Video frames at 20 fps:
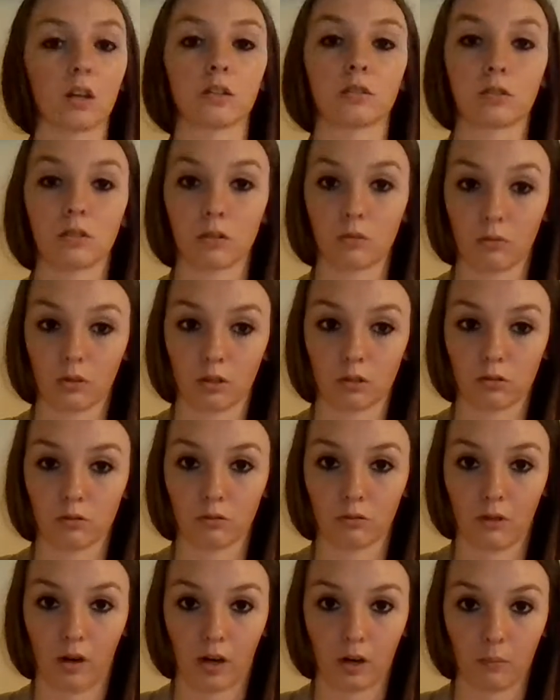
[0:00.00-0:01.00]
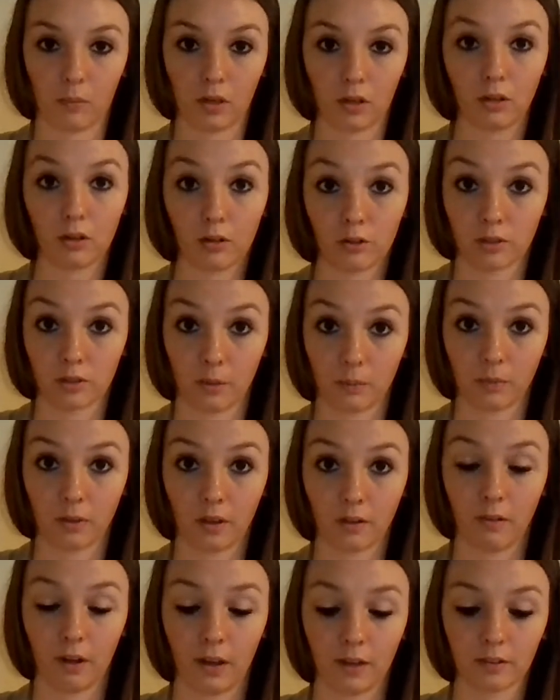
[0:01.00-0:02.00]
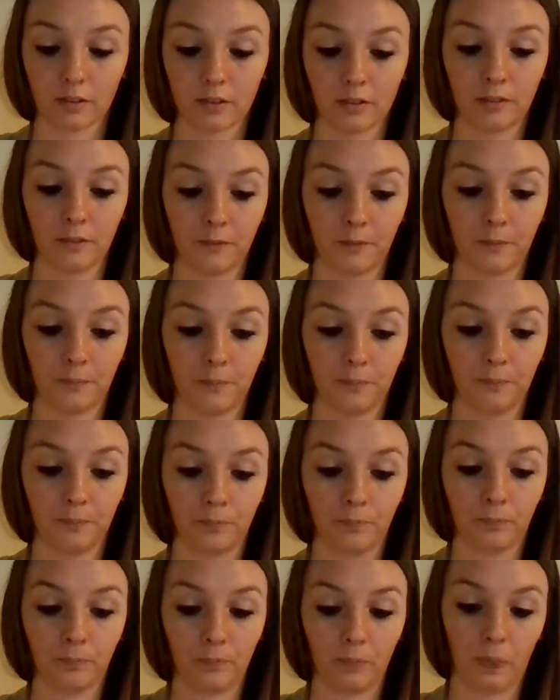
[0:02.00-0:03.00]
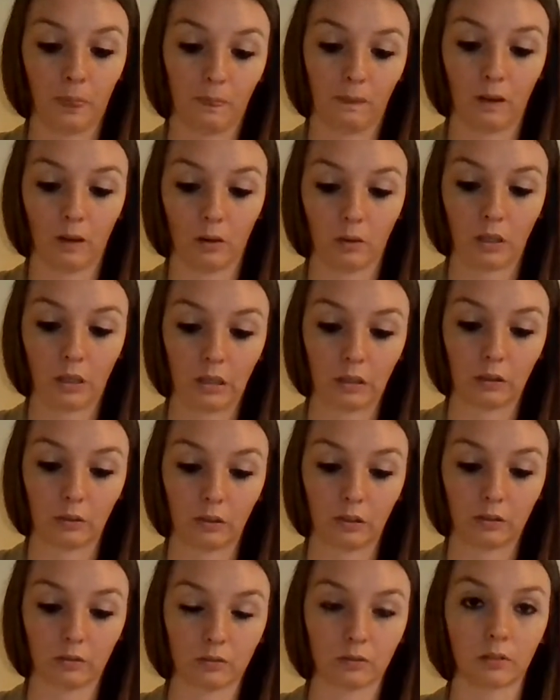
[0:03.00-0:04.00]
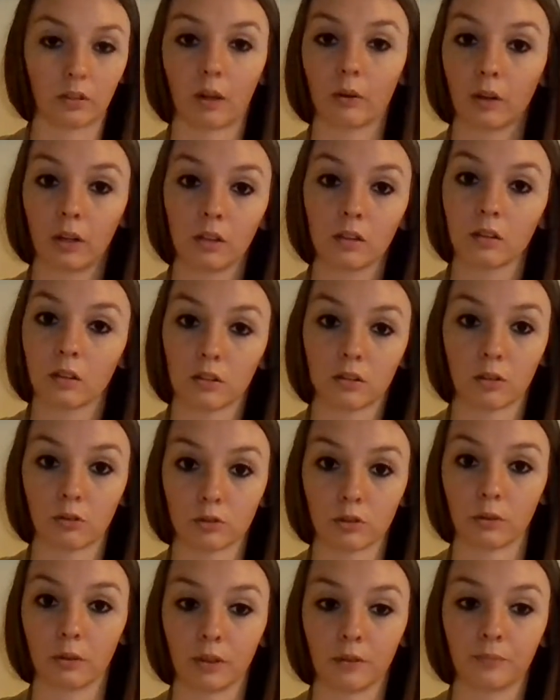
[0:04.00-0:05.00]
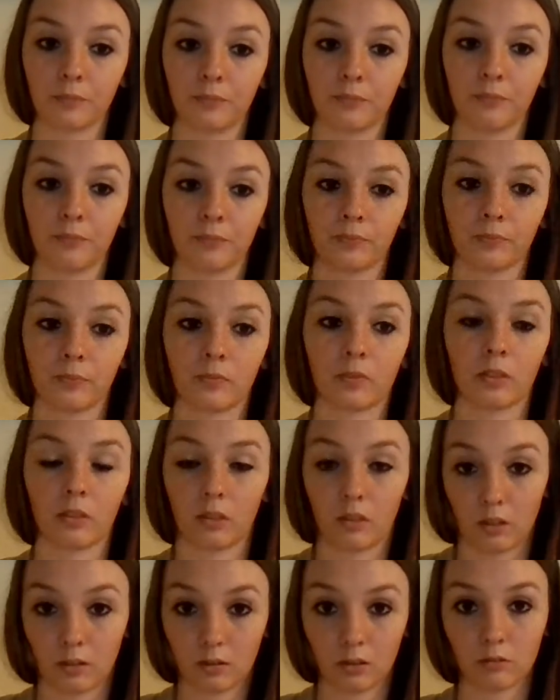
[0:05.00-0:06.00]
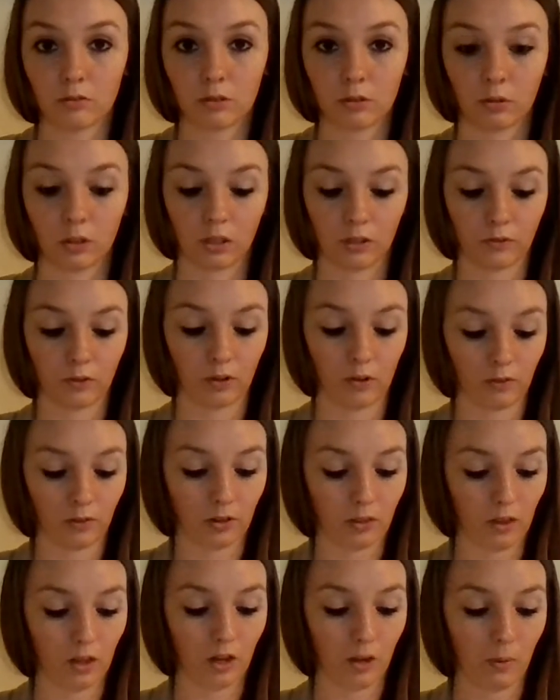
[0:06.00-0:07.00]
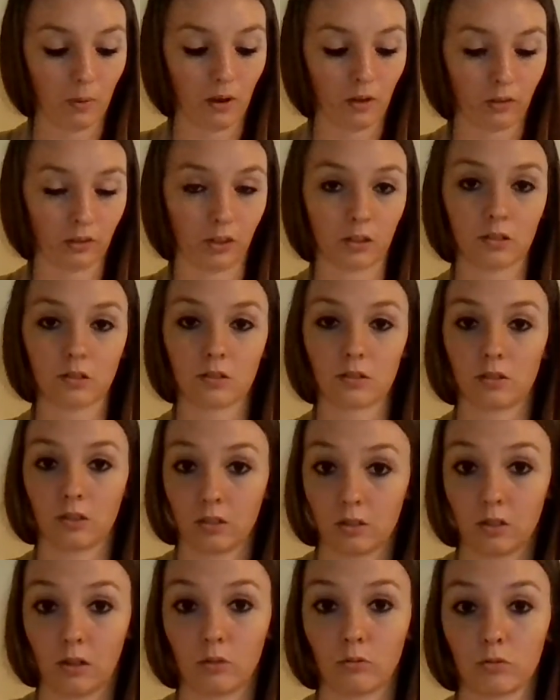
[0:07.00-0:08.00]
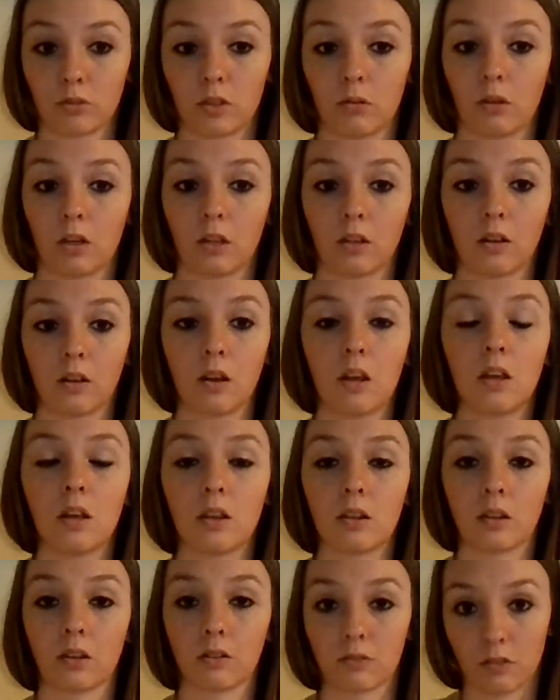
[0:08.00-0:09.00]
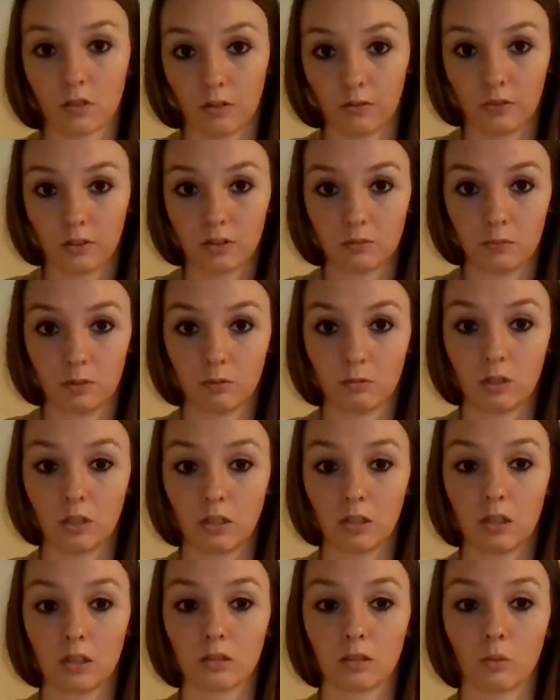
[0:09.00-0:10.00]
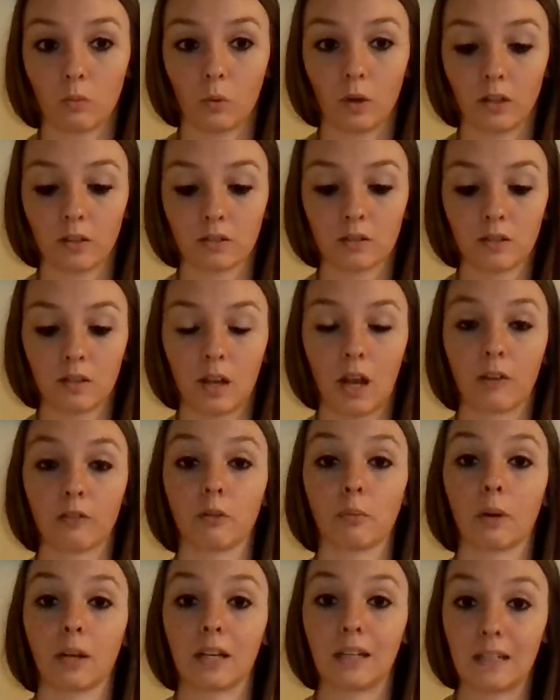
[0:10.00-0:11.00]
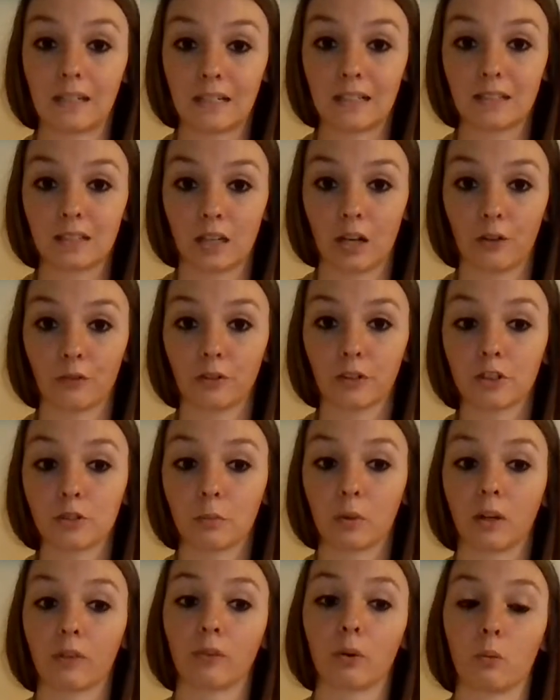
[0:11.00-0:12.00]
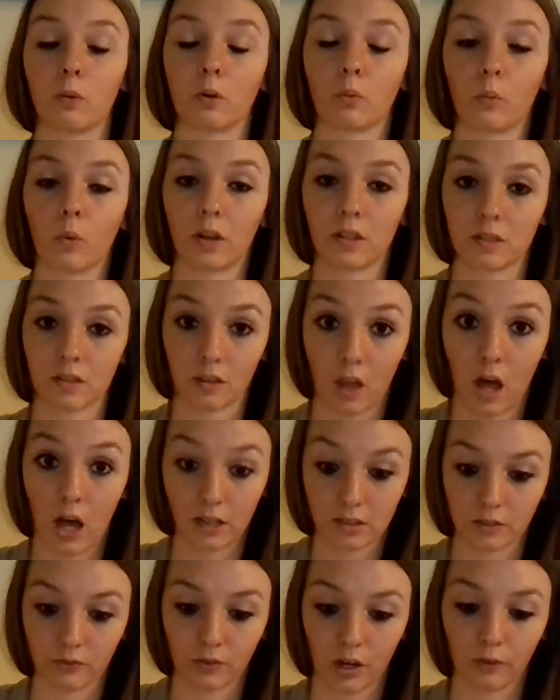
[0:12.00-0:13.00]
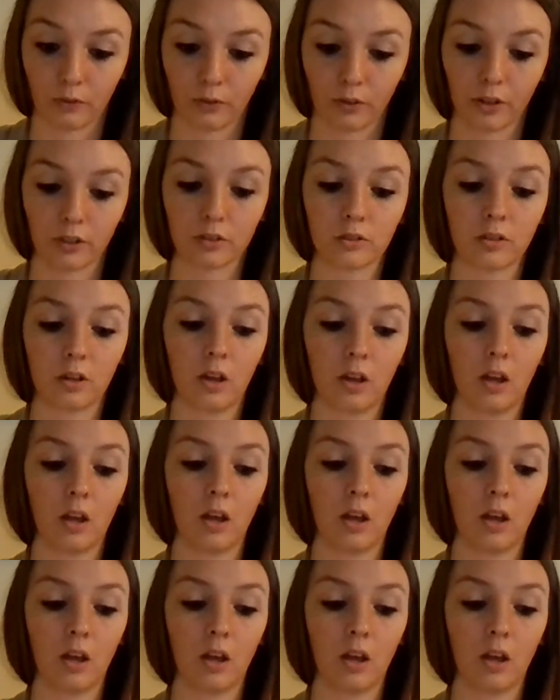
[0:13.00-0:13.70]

is, do you want to do the recommended or something less? No, I can't do it. Okay, then don't do it. Then don't do it. If you have to think about this, then don't do it. There's a difference between needs and wants. Everybody needs coverage, but everyone wants lots of coverage.